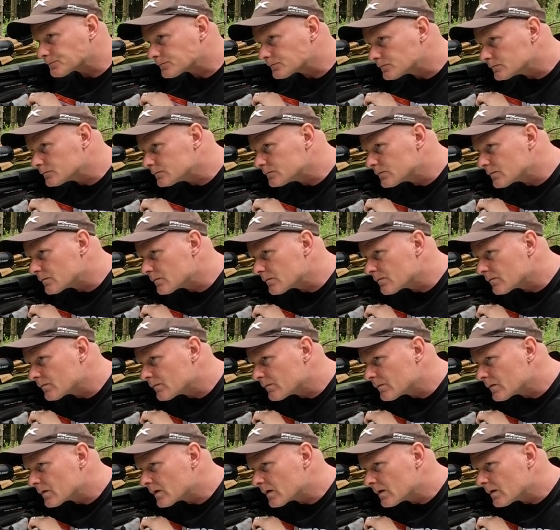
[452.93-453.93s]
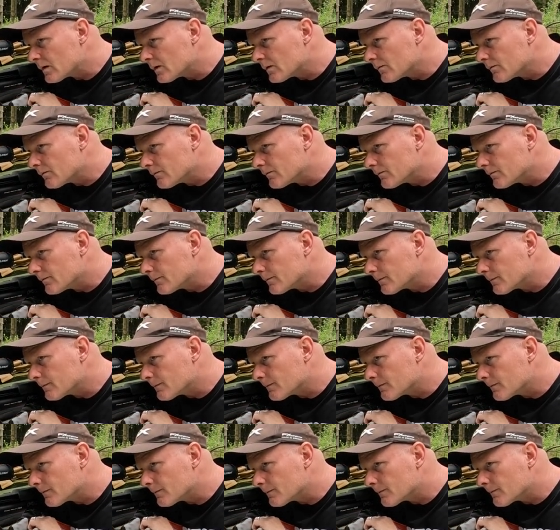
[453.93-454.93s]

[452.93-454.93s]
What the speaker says: Nobody speaks.